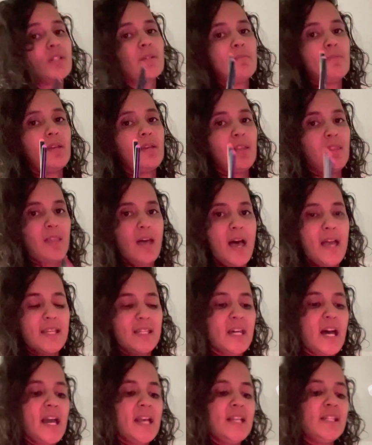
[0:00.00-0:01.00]
something that
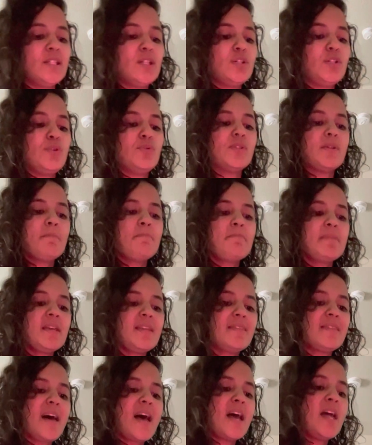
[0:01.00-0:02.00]
entices you,
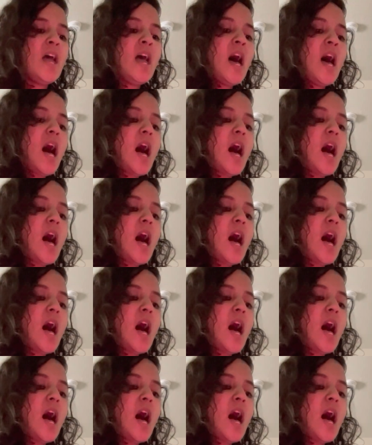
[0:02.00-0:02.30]
something that